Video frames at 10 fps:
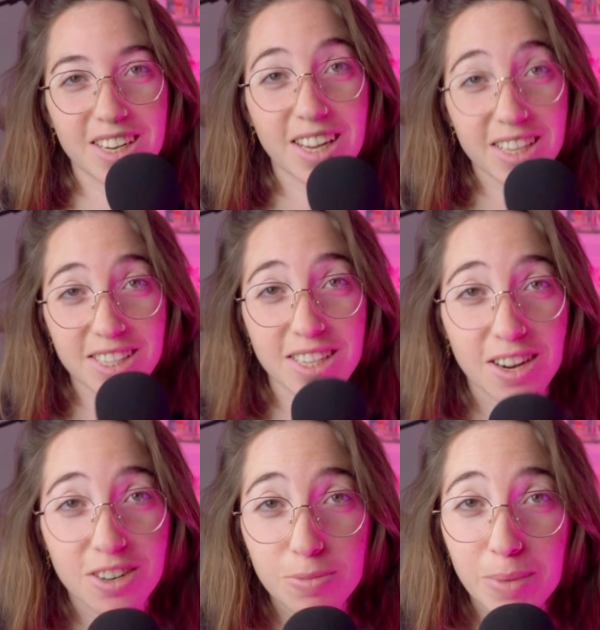Next
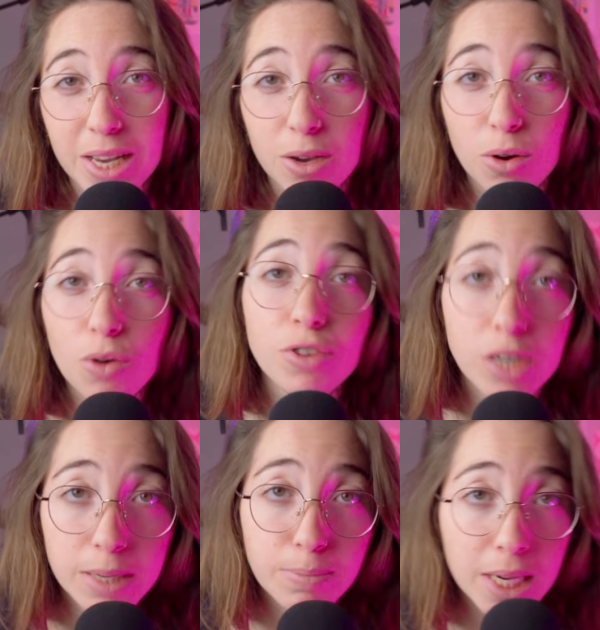are my
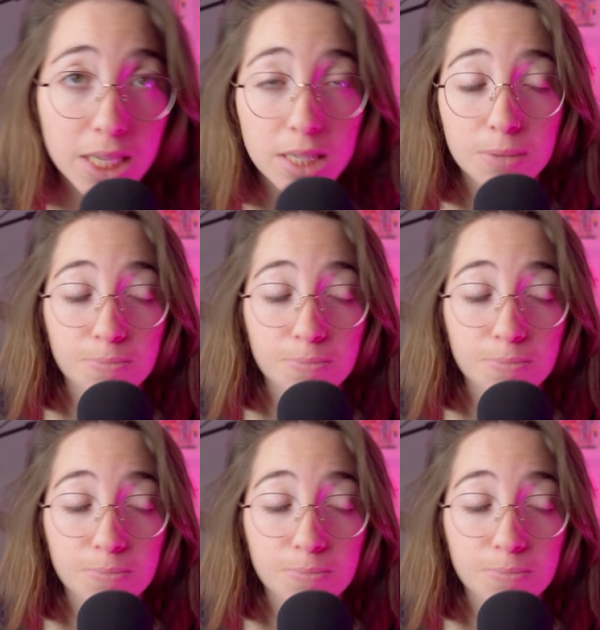overhead mics.